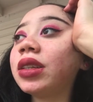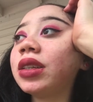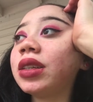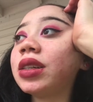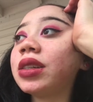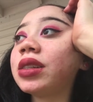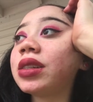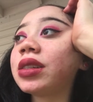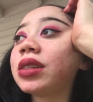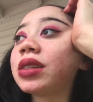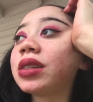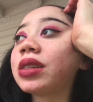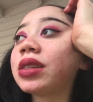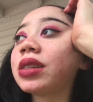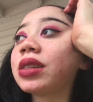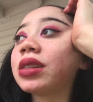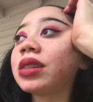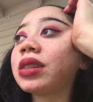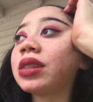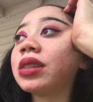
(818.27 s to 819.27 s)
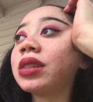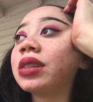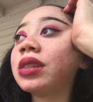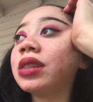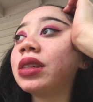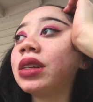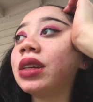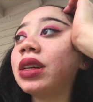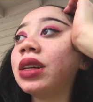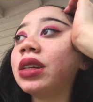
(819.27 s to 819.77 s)
it's
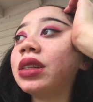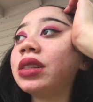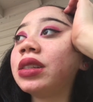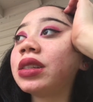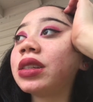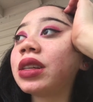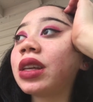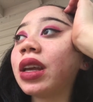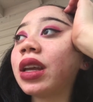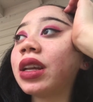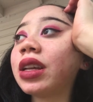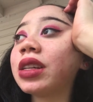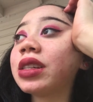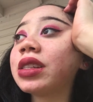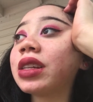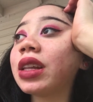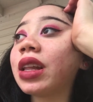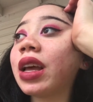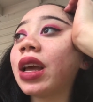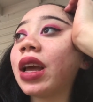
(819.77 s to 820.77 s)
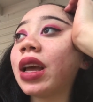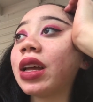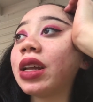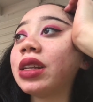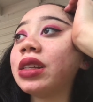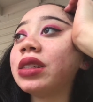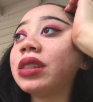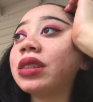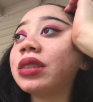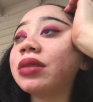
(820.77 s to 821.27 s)
getting to the
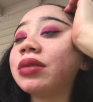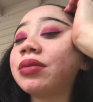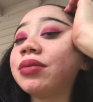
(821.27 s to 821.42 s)
end.